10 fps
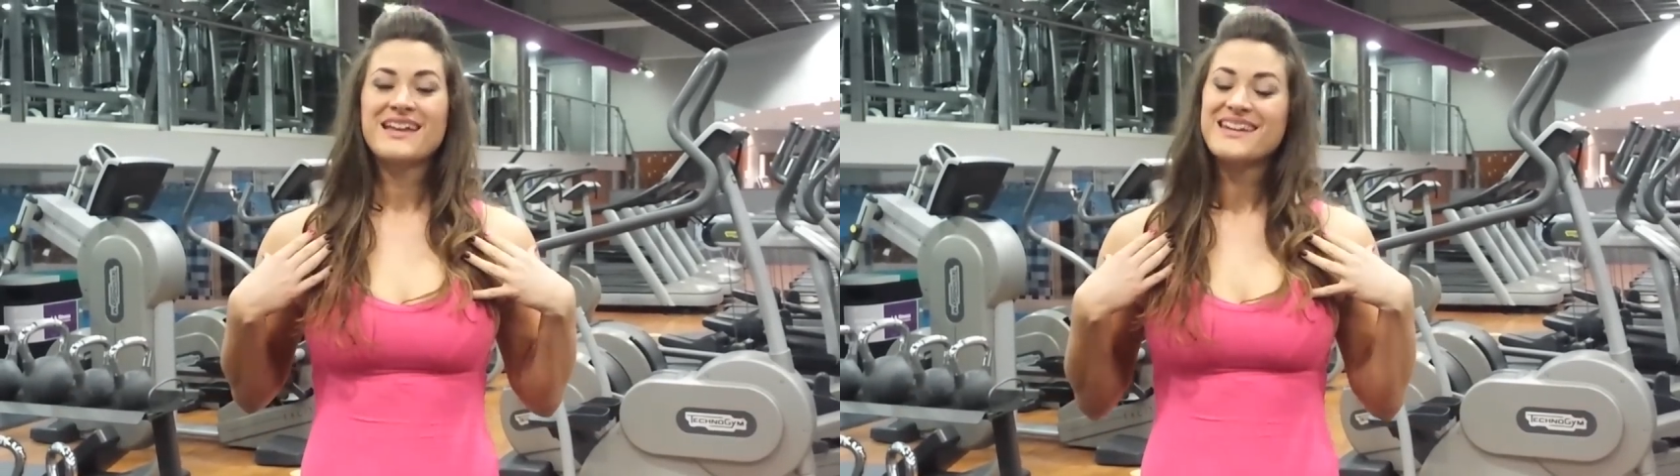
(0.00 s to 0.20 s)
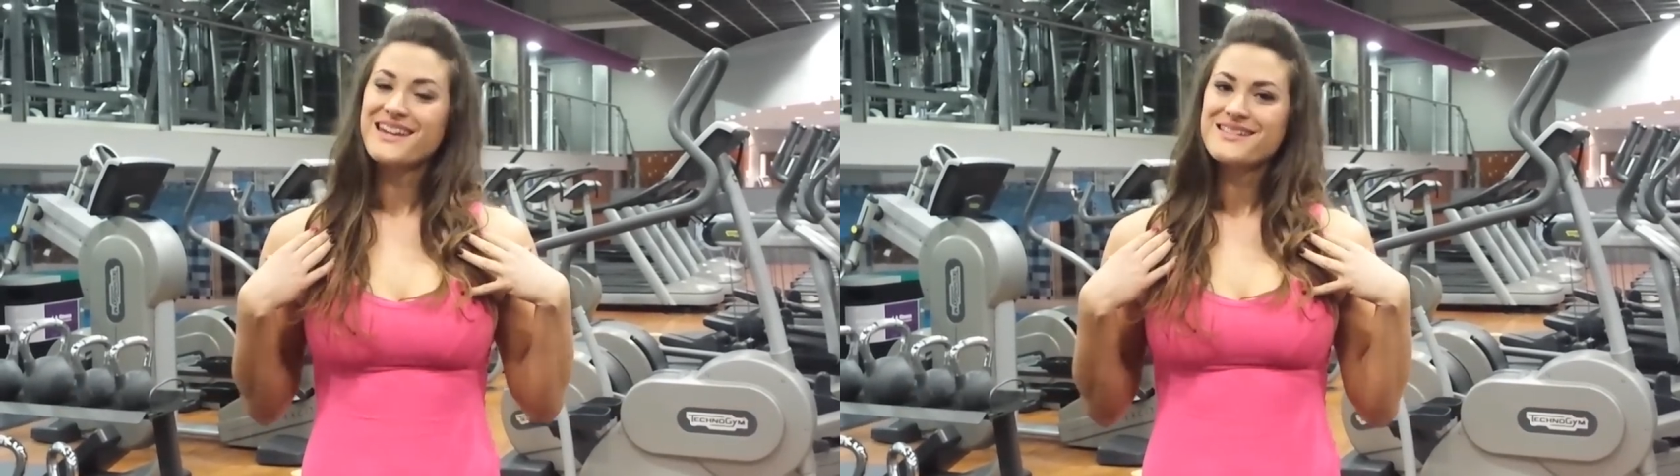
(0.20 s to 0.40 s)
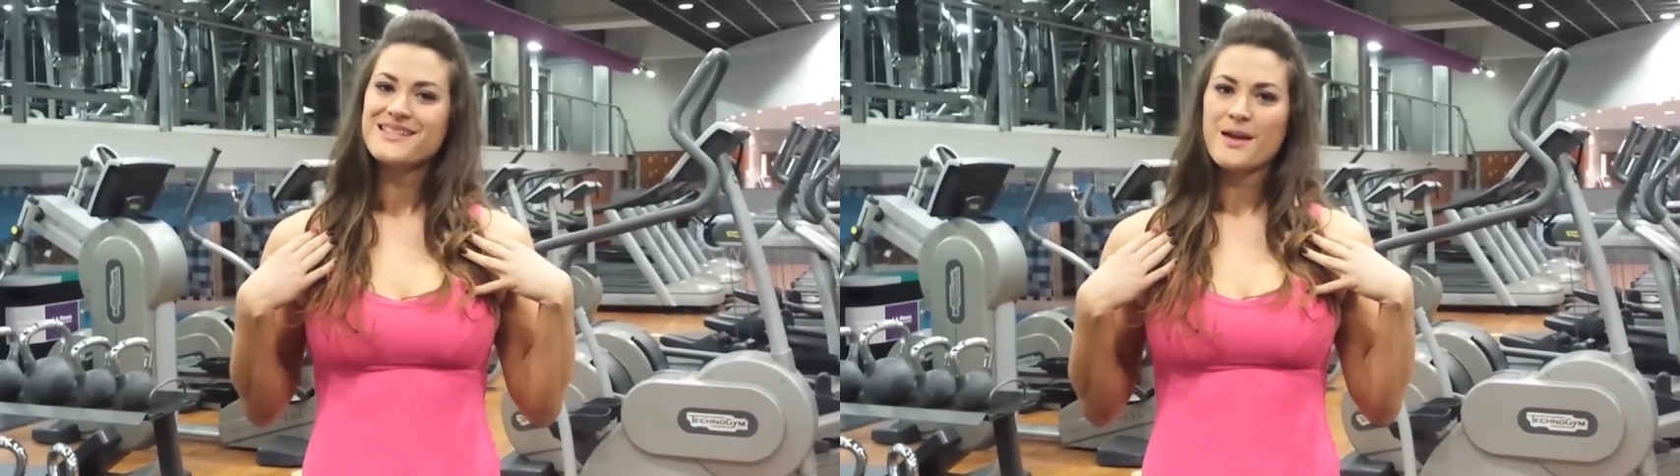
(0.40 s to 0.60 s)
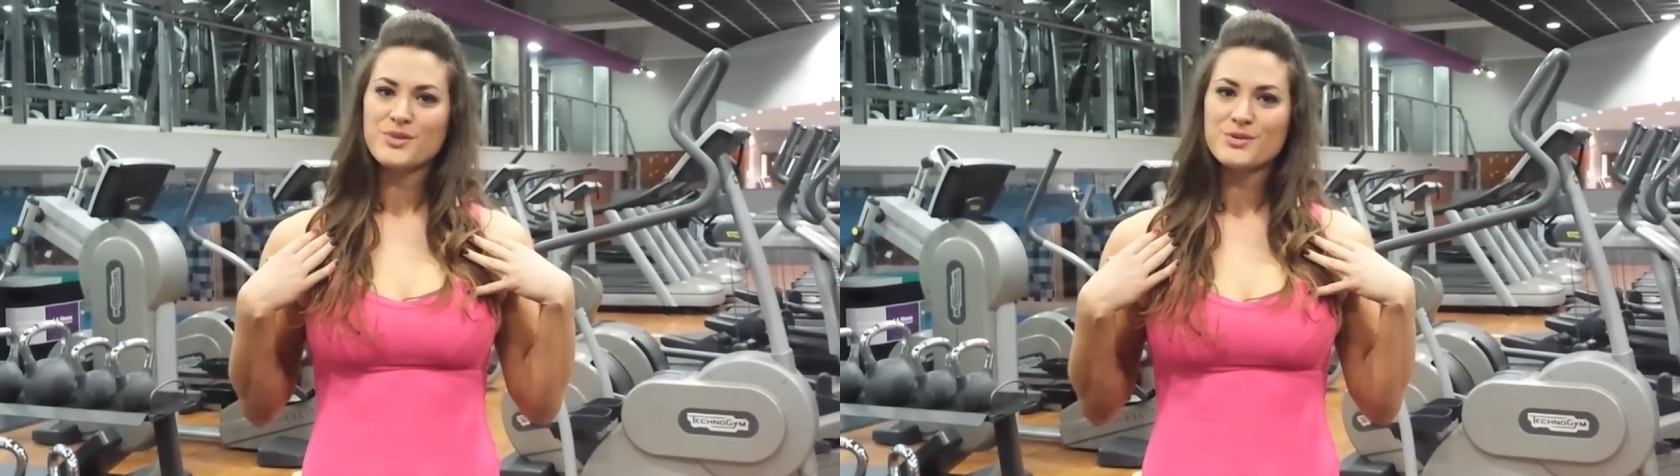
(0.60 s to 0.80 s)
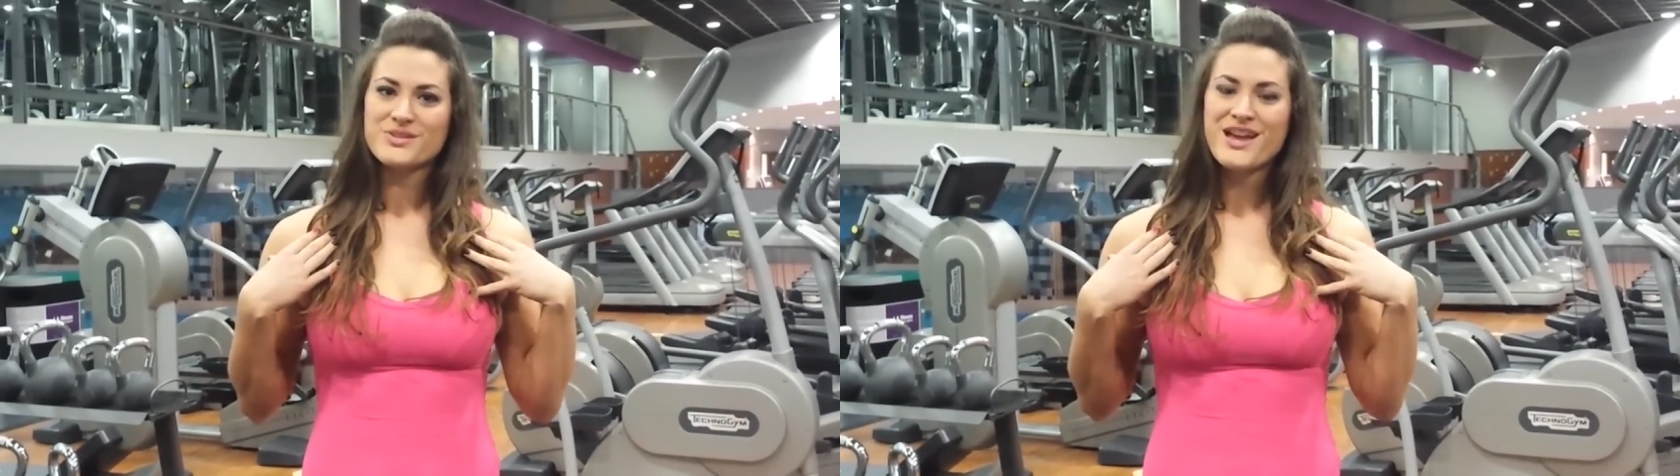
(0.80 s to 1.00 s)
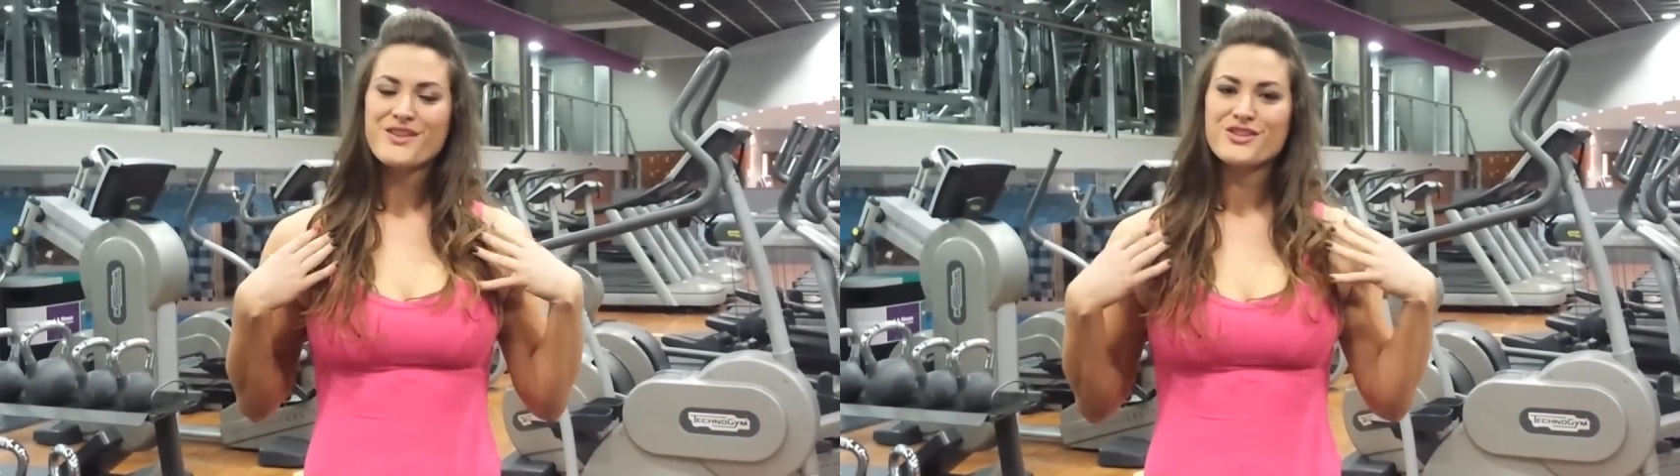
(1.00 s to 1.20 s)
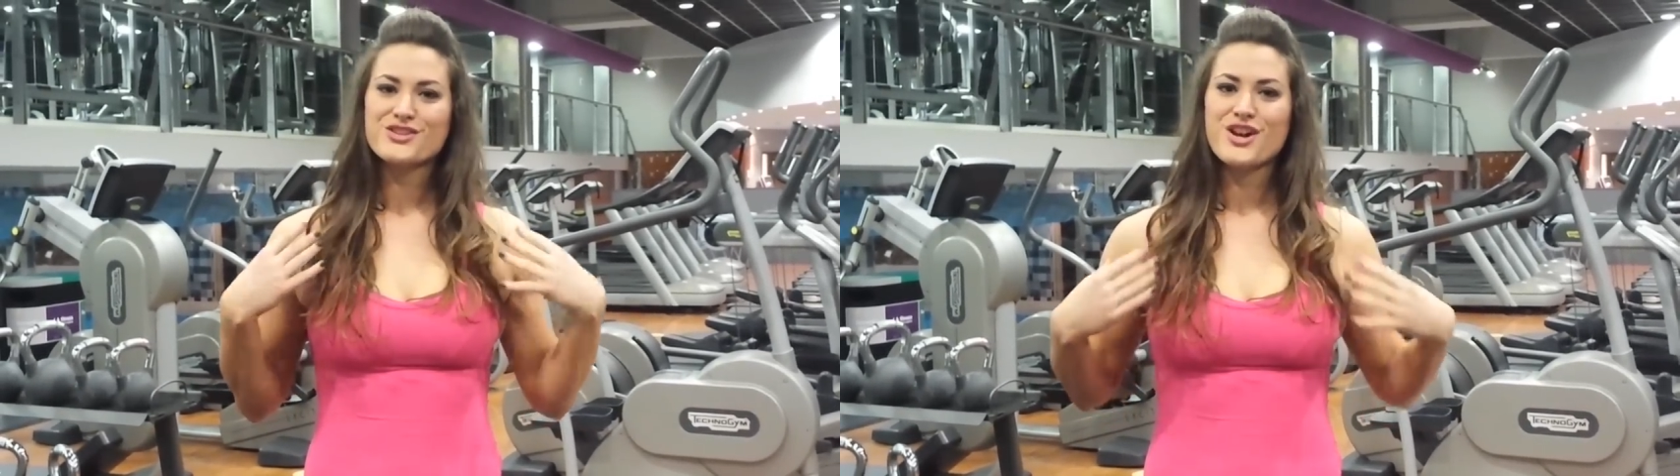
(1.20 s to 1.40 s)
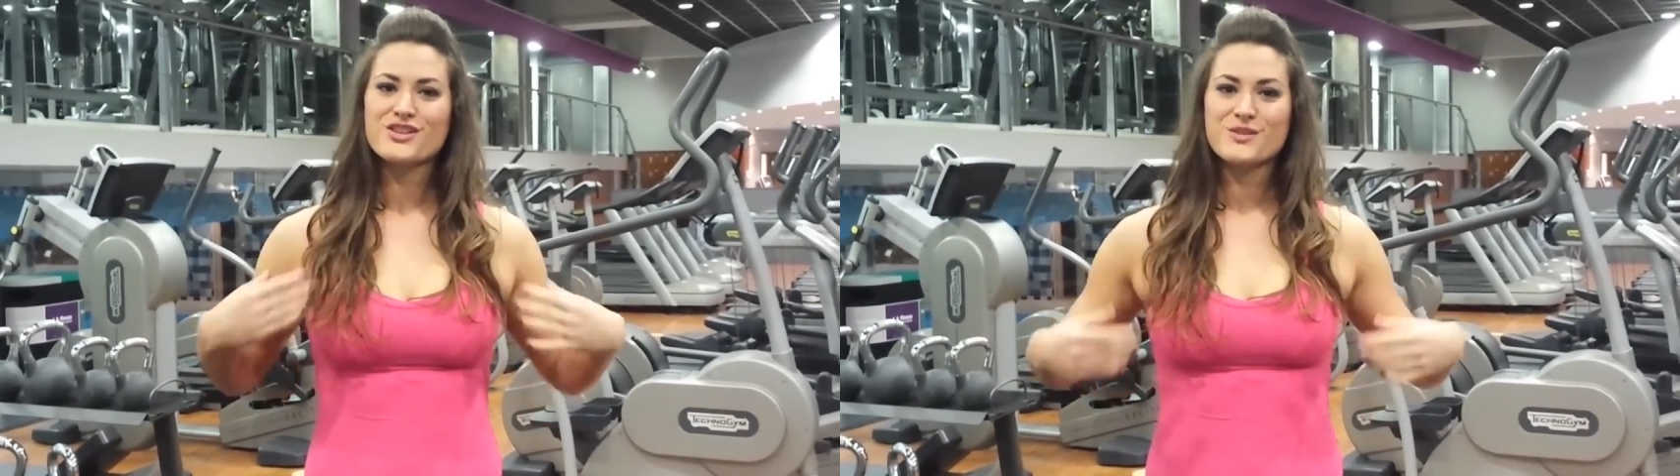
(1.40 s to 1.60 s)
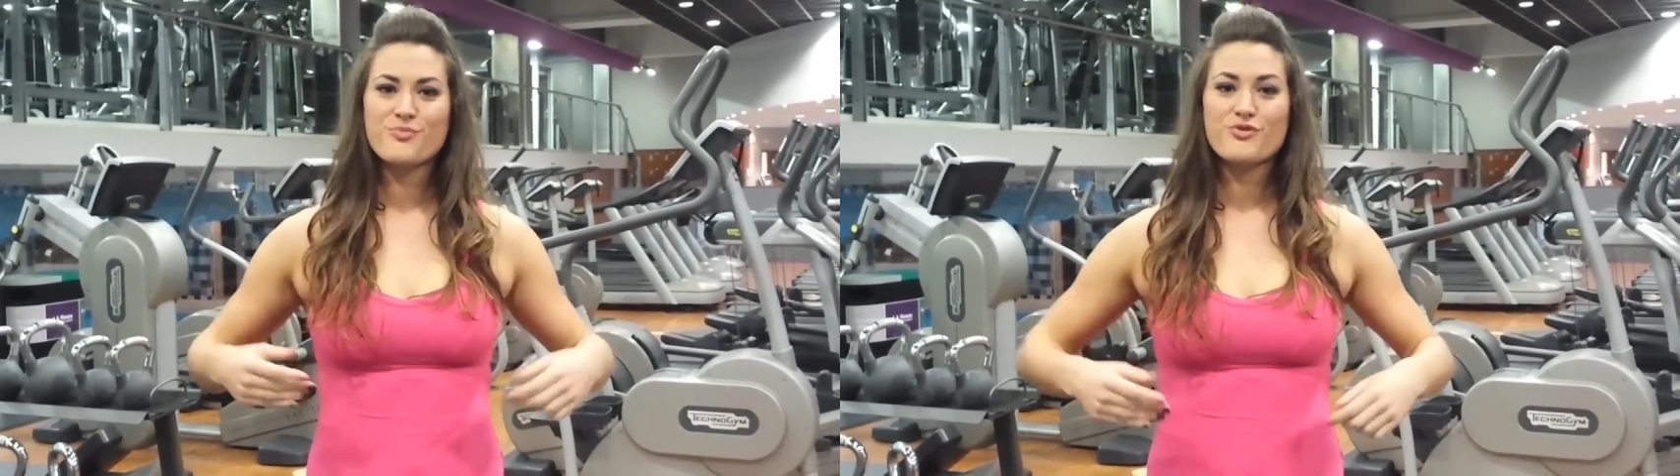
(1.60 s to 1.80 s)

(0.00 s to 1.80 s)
Nina Samuels, a chance to